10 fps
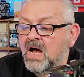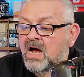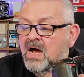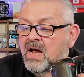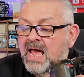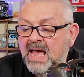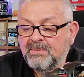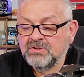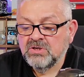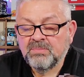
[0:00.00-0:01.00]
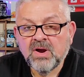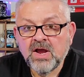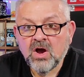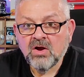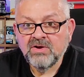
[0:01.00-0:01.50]
Uh, aperture
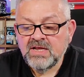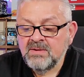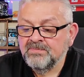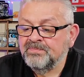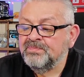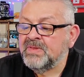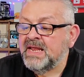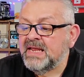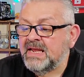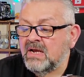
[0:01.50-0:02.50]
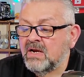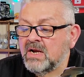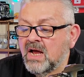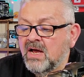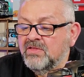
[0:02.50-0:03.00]
priority, it,
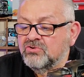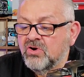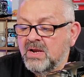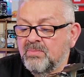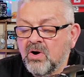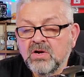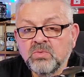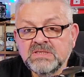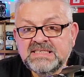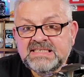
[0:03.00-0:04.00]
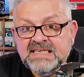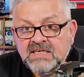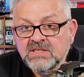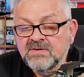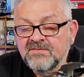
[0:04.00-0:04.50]
uh, the tripod was
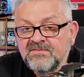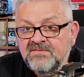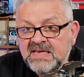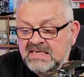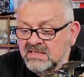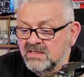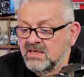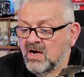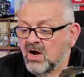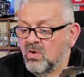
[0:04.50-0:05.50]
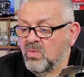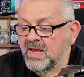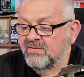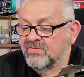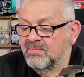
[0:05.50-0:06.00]
six feet
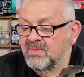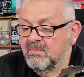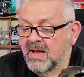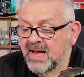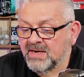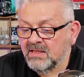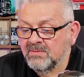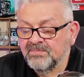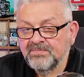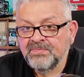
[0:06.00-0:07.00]
away from the model.